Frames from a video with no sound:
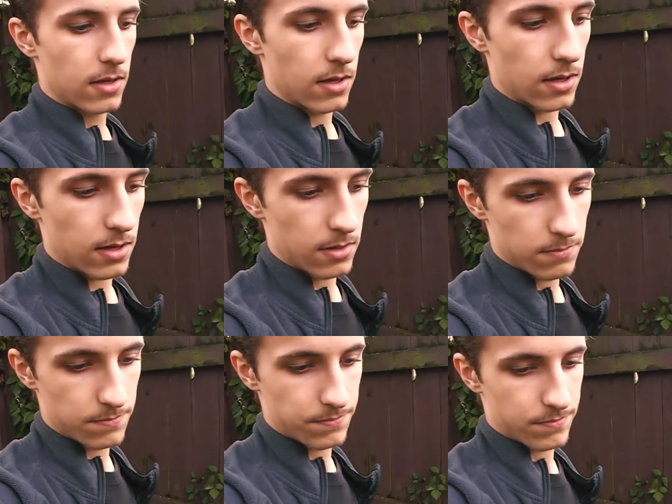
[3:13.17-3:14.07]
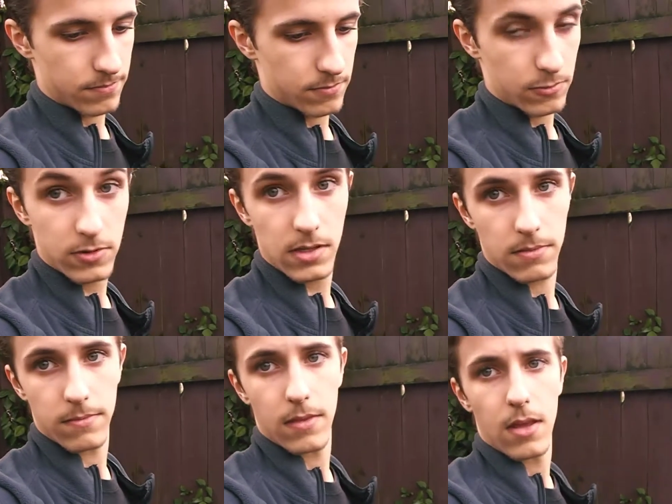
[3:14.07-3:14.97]
Um, we'll see.
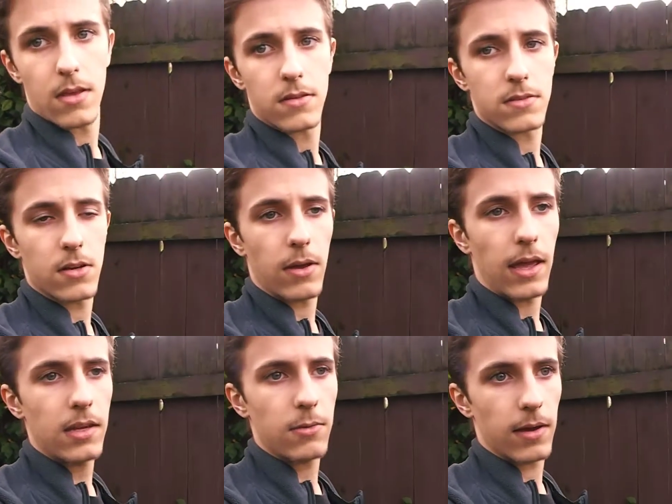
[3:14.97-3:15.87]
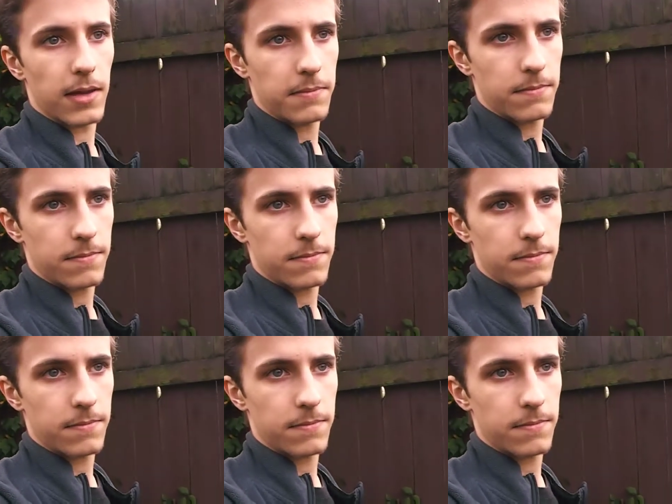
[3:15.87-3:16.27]
So anyway,